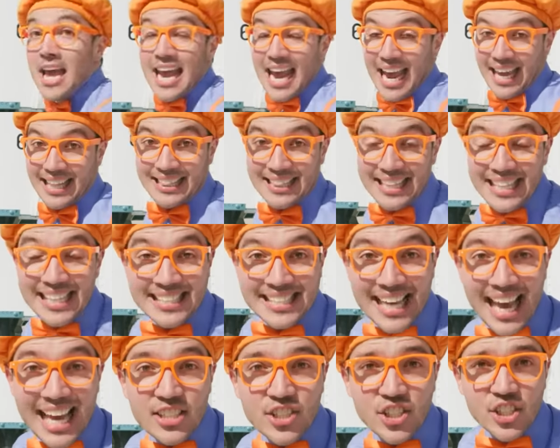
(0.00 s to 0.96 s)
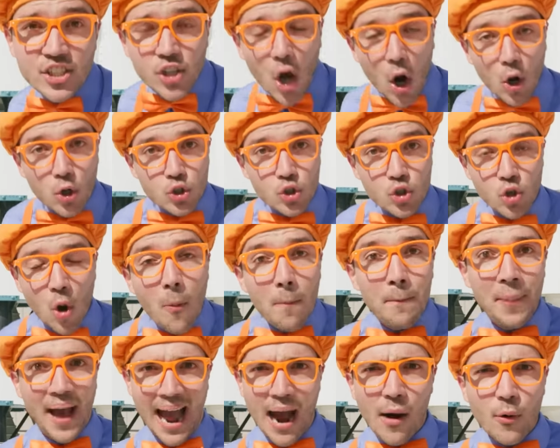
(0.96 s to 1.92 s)
and these engines are so
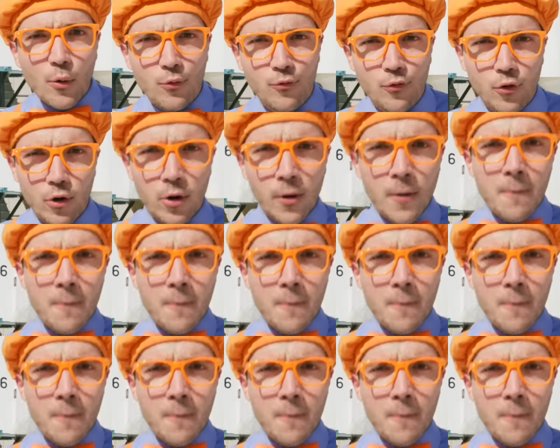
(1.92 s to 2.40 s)
powerful.